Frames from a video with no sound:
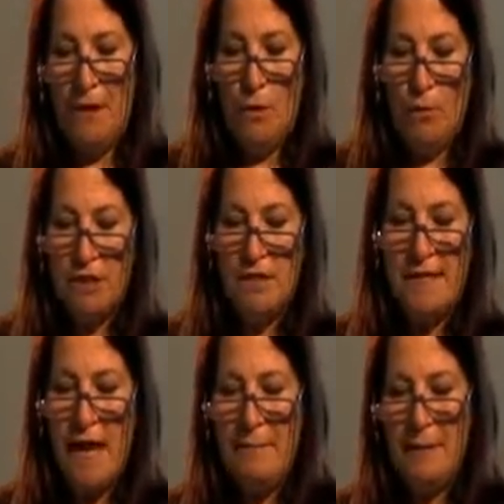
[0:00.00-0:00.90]
What is
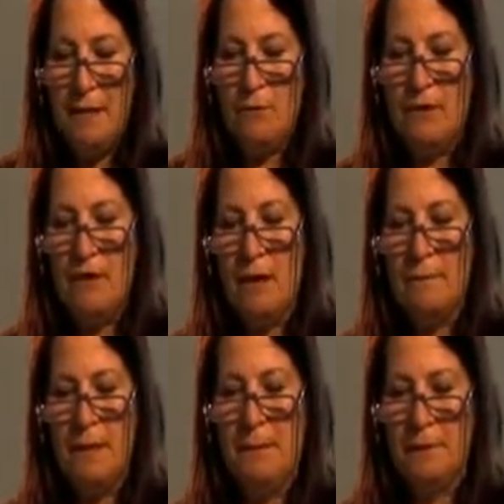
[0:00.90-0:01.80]
happening with young
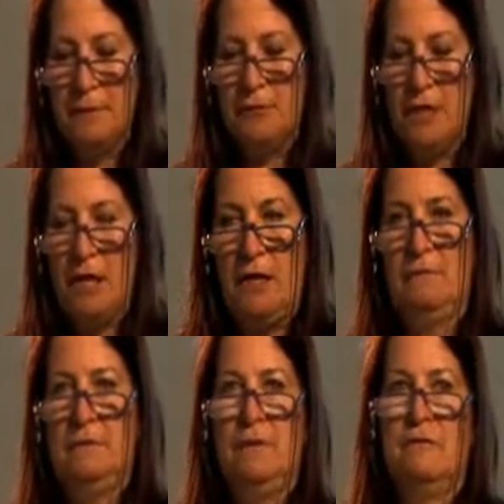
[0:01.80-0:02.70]
people today?
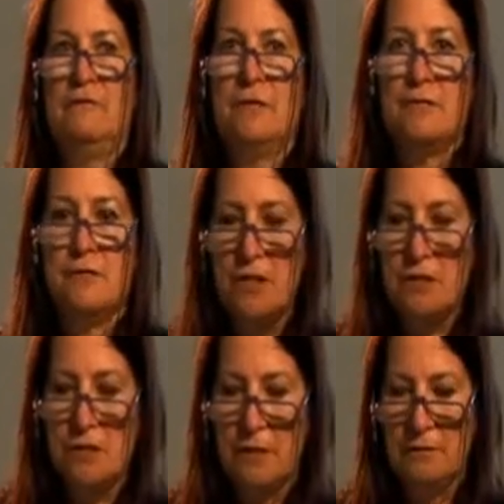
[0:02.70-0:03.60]

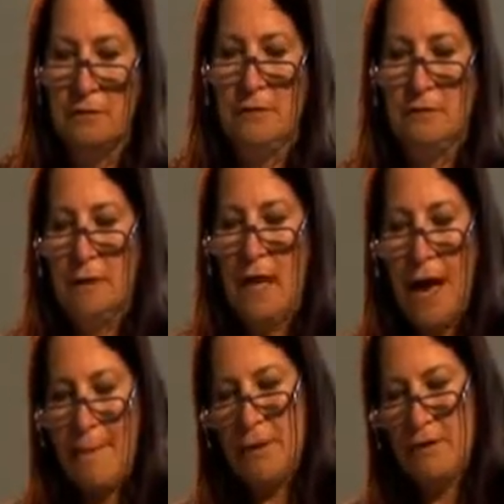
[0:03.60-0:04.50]
Frustration,
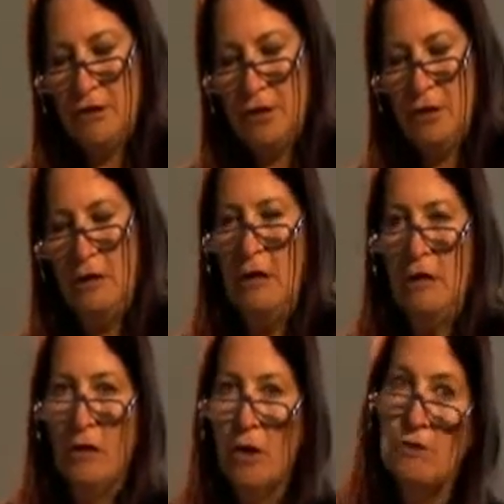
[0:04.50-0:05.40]
apathy,
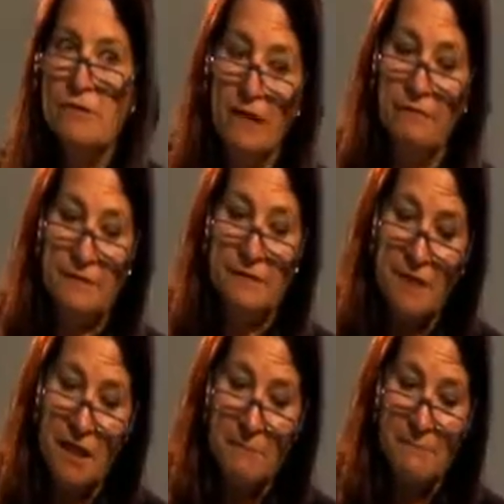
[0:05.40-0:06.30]
low
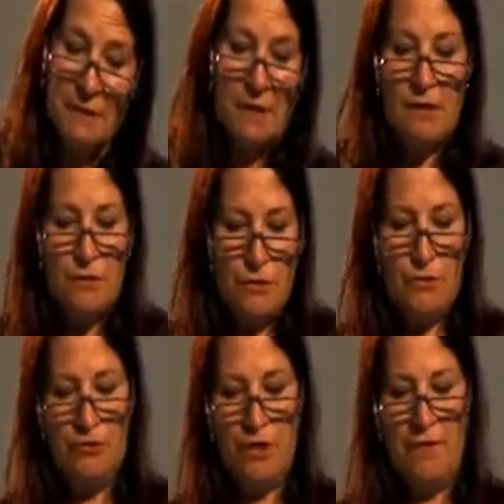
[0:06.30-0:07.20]
self-esteem. Do you
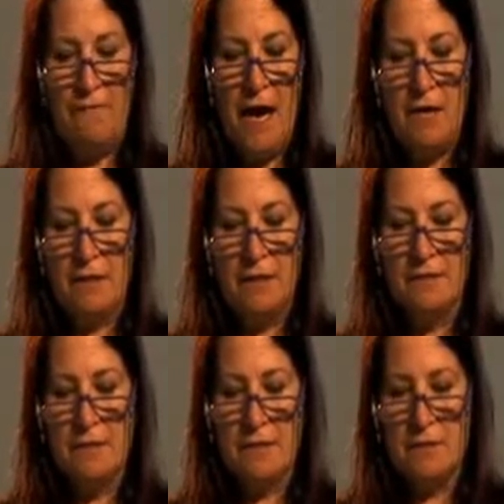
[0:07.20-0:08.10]
think violence
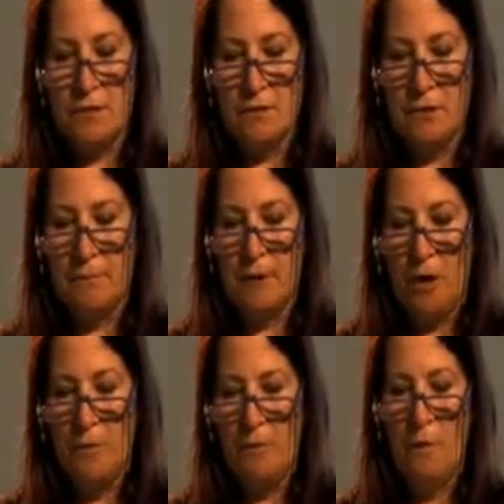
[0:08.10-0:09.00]
is a social
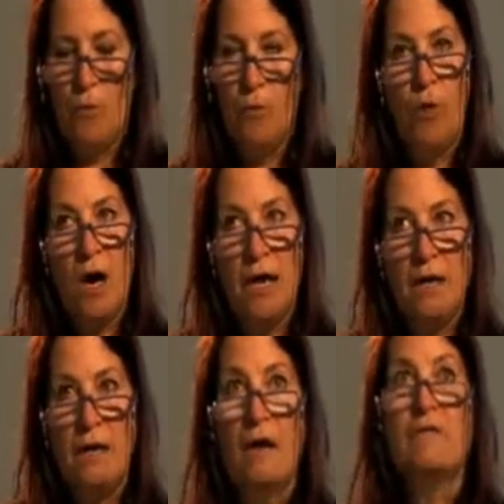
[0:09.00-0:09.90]
problem? Why?
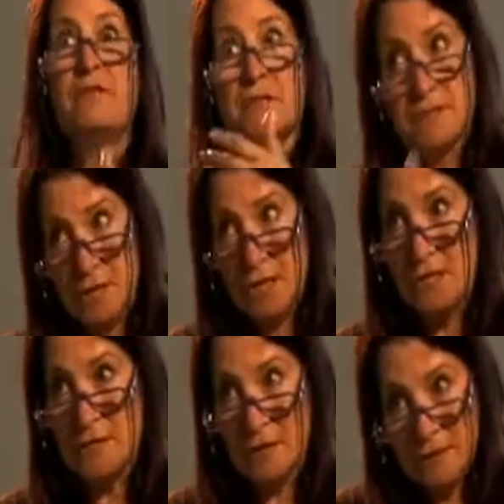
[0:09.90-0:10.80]

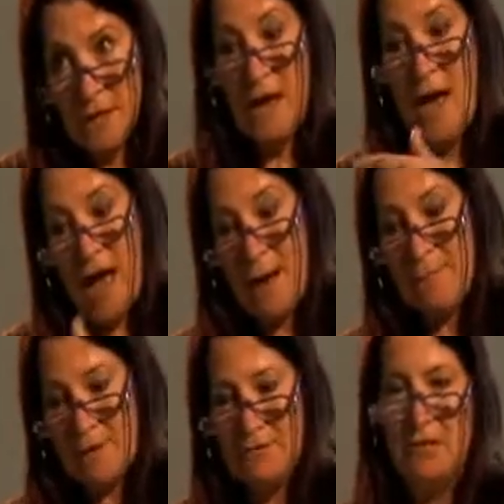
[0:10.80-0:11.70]
Frustration,
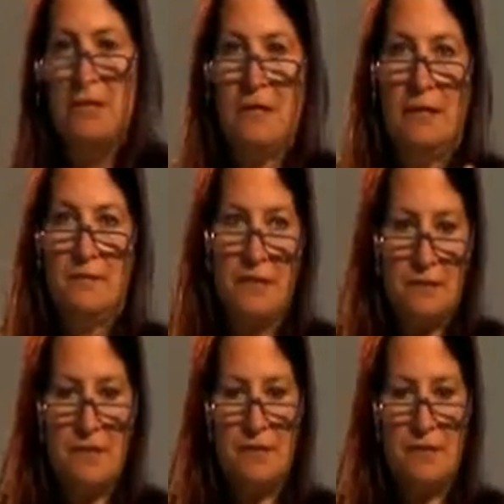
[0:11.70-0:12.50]
apathy, etc.